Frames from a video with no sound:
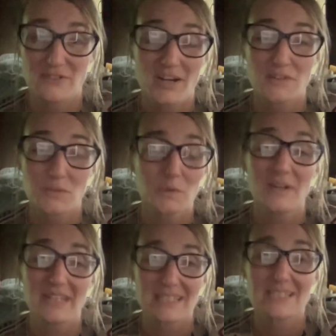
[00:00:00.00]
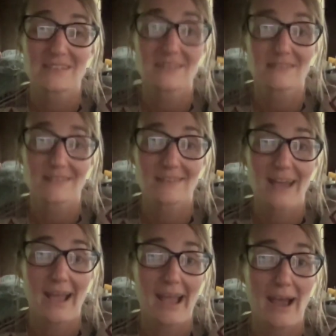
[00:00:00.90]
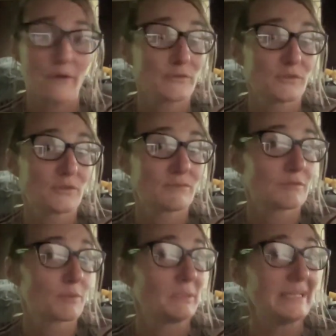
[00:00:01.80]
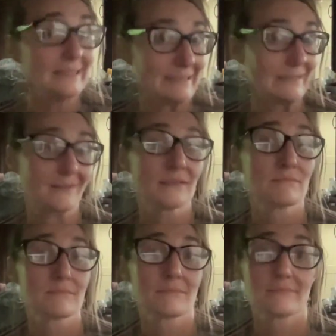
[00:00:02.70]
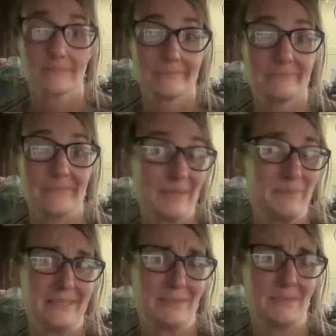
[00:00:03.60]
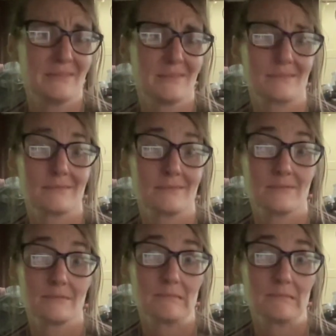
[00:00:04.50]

try not to rule anything out completely. Maybe demons. I don't know.